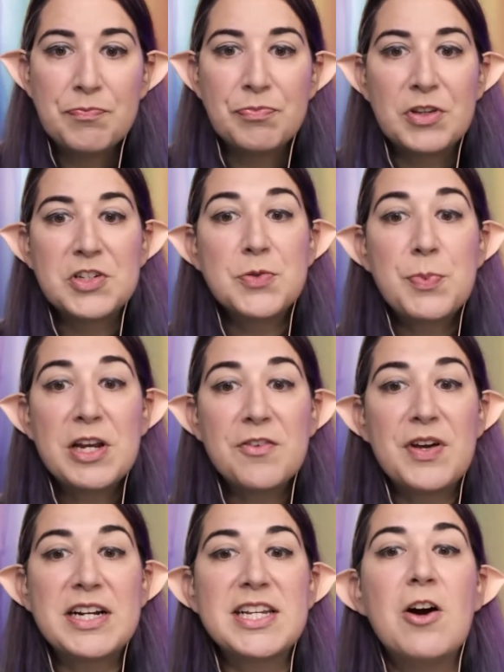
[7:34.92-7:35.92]
speed
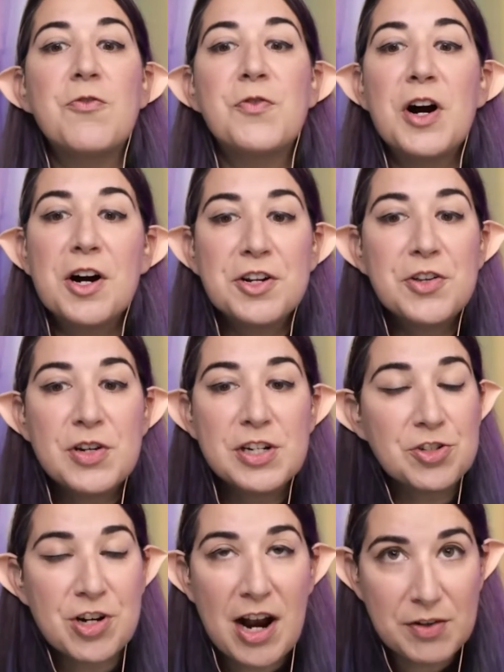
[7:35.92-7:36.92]
affects how far you can
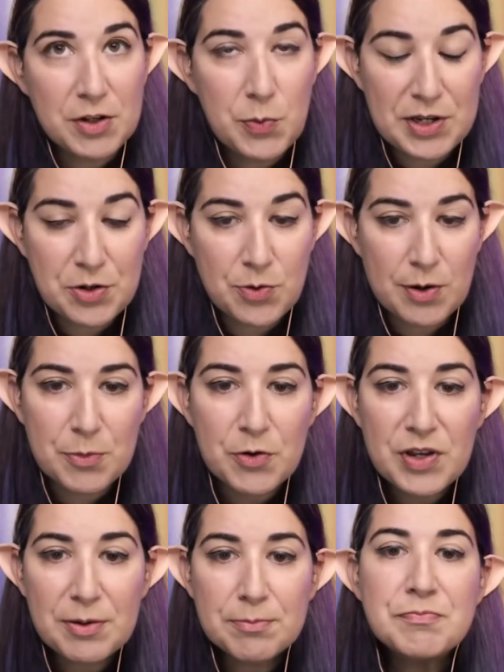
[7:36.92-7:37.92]
travel when you're
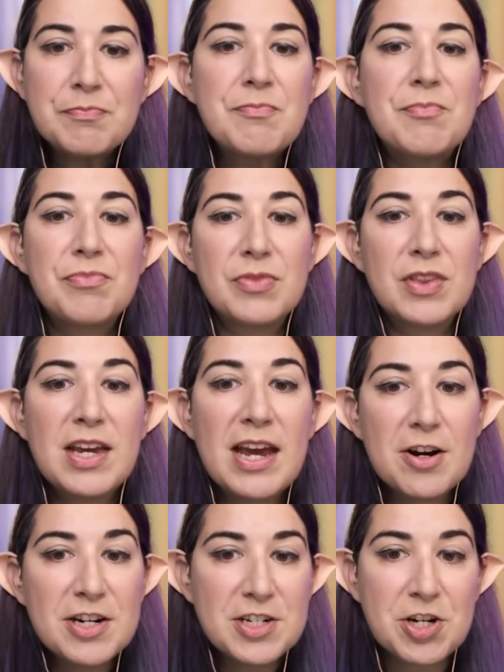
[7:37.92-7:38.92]
moving, and
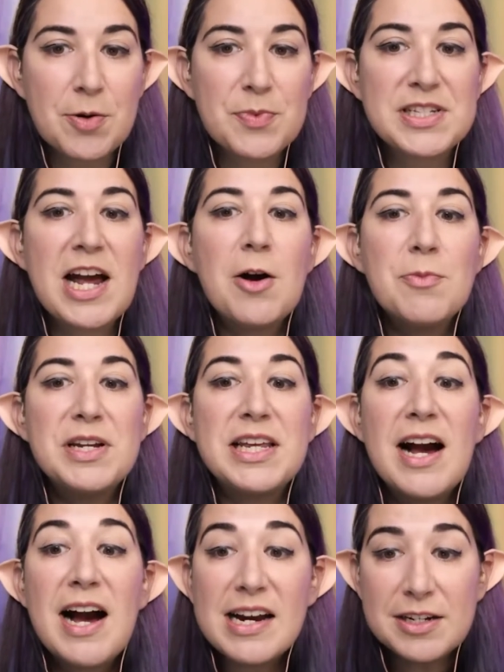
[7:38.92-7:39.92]
carry determines how many
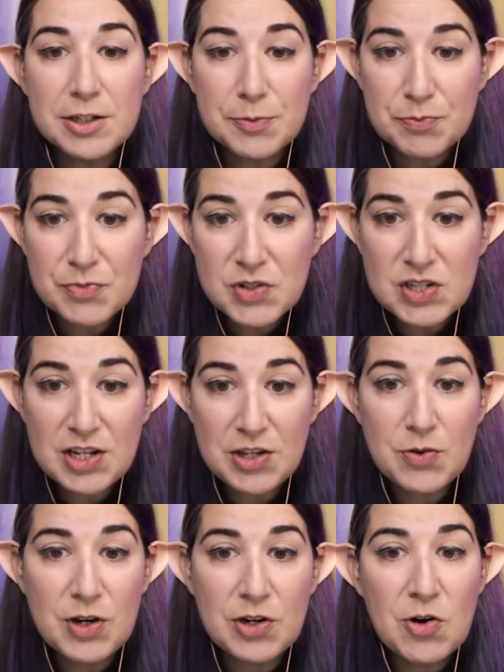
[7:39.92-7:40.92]
items that
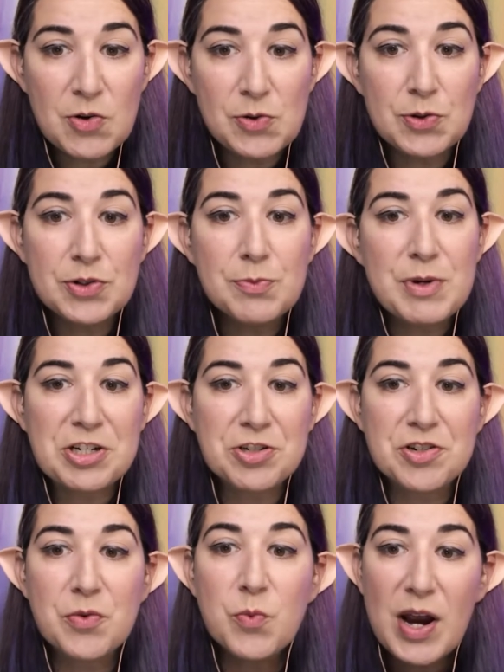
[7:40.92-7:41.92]
you can hold measured
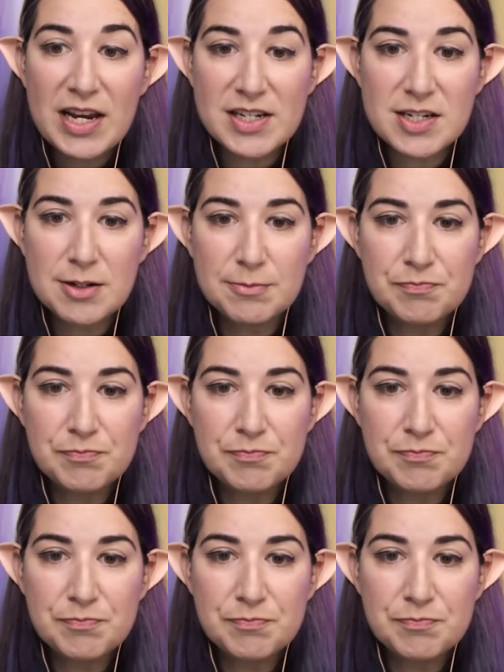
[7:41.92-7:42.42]
in weight.